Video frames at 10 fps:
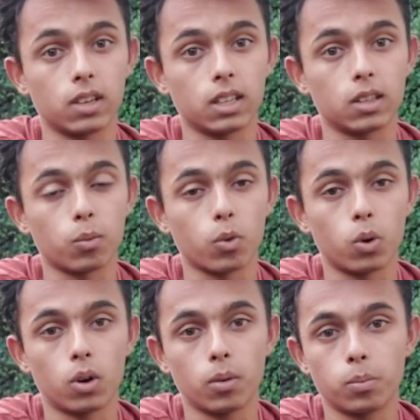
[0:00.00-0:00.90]
eat them
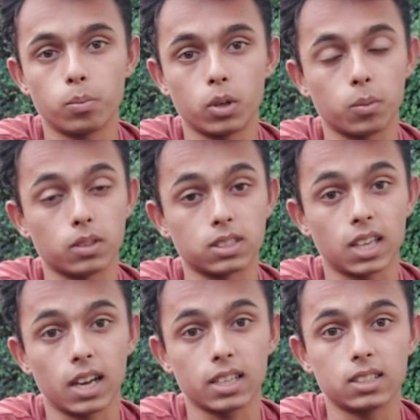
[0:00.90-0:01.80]
raw, put them in
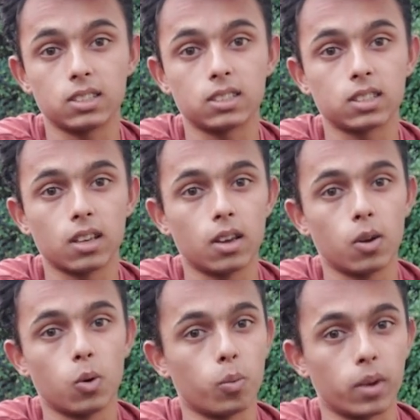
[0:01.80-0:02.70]
salads,
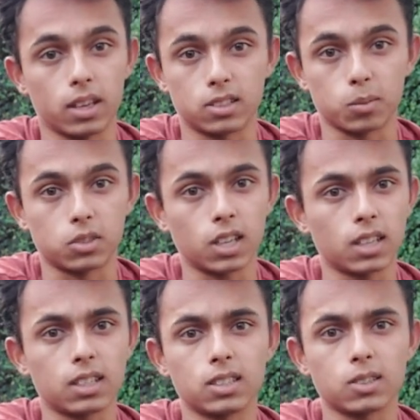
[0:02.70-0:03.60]
or make some
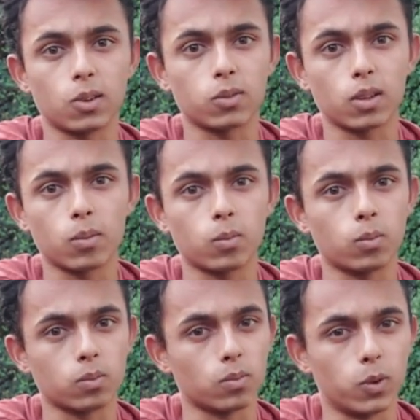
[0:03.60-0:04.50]
chutneys of them.
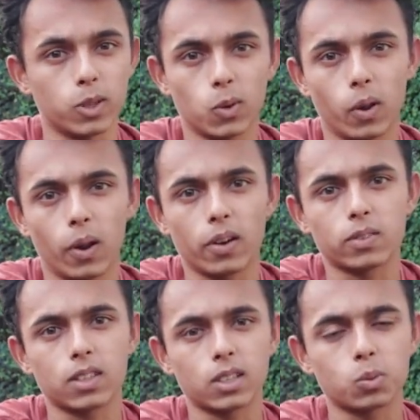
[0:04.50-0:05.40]
We do a lot of
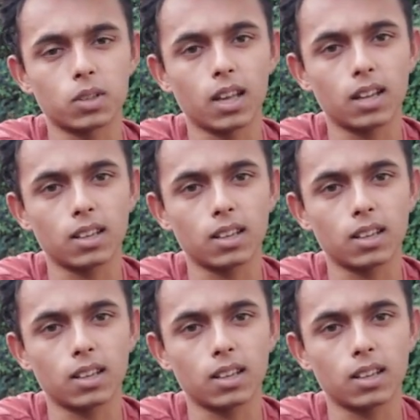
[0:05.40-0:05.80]
things with that,